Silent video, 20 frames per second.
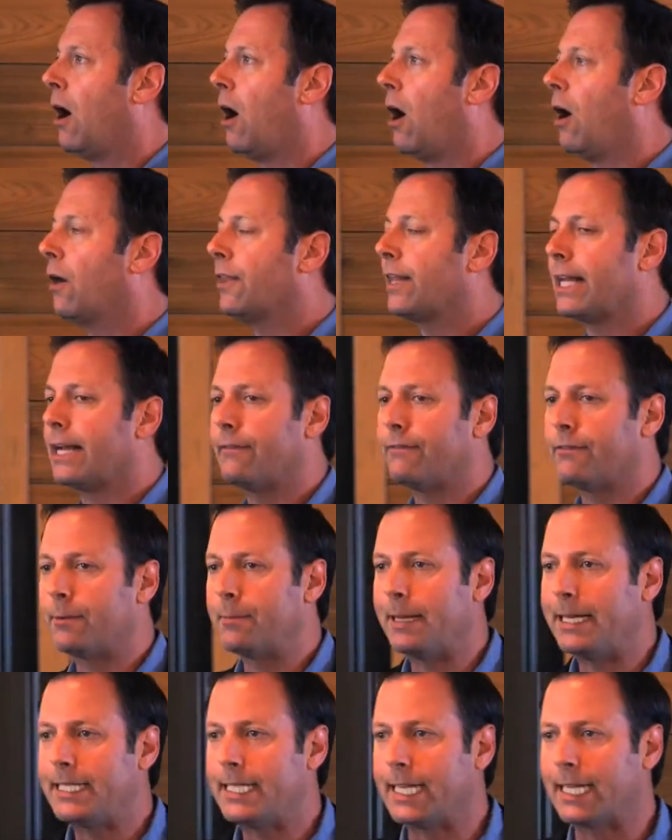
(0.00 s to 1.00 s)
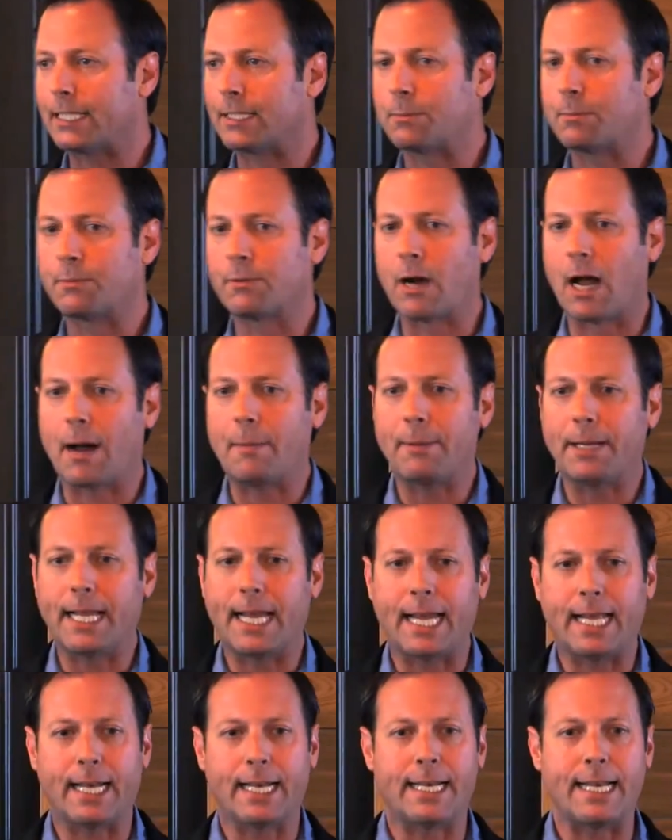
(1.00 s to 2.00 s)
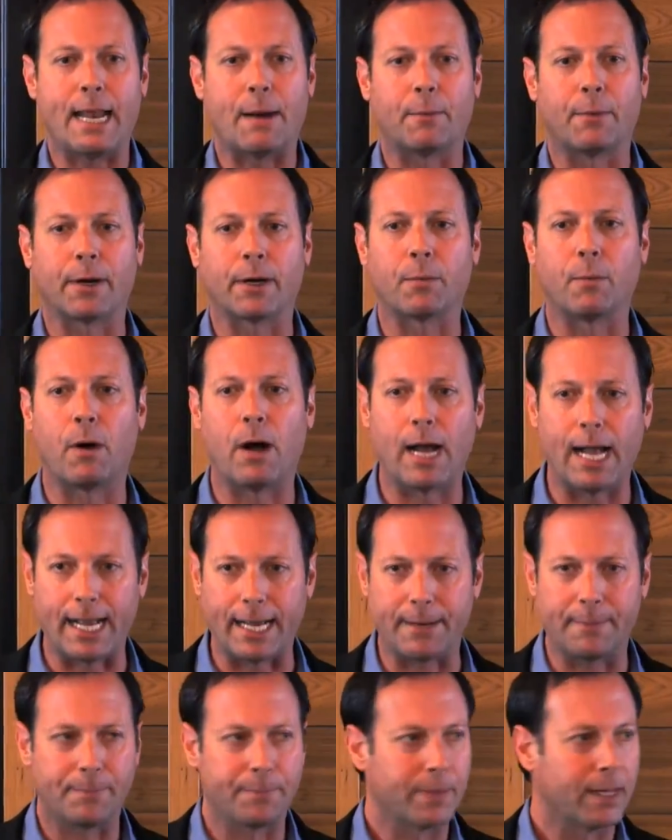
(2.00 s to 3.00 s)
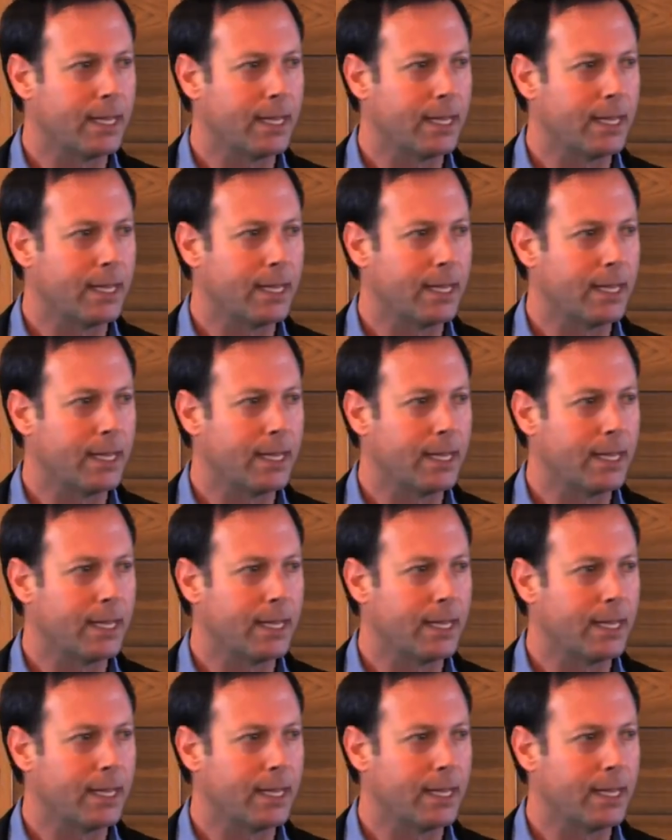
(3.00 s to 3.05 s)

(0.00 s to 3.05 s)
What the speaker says: All that information gets propagated network-wide.